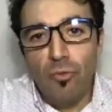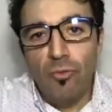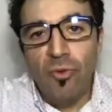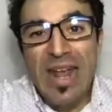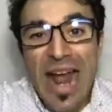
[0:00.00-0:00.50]

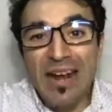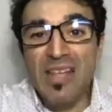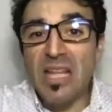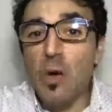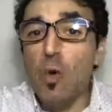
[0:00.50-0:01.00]

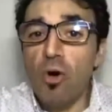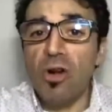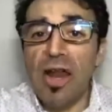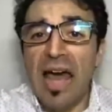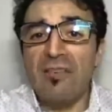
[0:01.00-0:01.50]
Regarding work
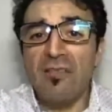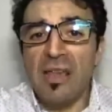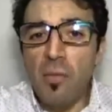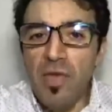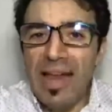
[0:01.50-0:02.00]
life,
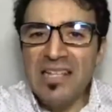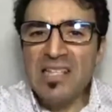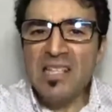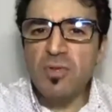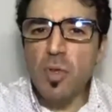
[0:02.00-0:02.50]
hemodialysis
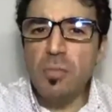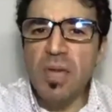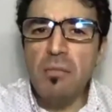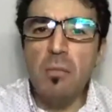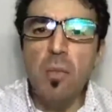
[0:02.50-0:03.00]
seems to be
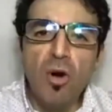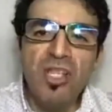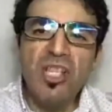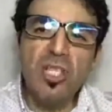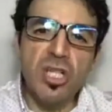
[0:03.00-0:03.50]
more
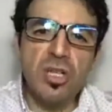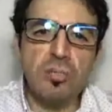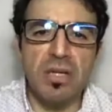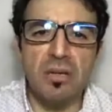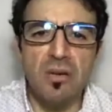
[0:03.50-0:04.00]

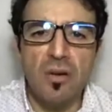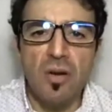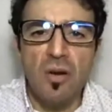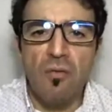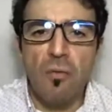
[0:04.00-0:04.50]
disturbing
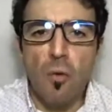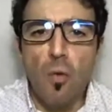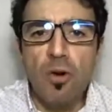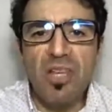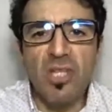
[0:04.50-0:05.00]
for
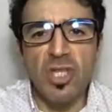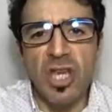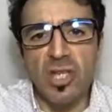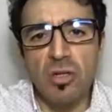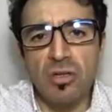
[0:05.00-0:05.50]
working
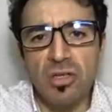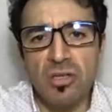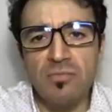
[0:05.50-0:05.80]
schedules,